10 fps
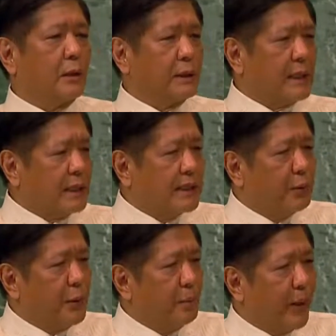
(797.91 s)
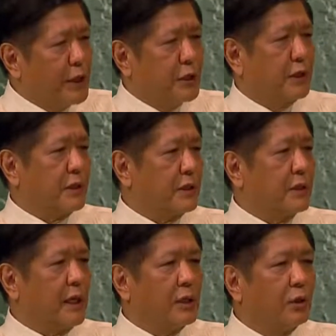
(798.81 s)
conducted with
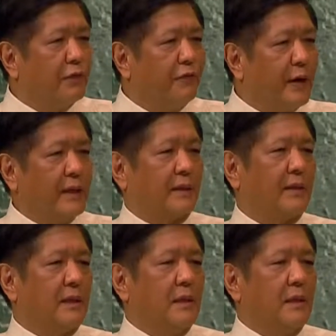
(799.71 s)
patience and good faith,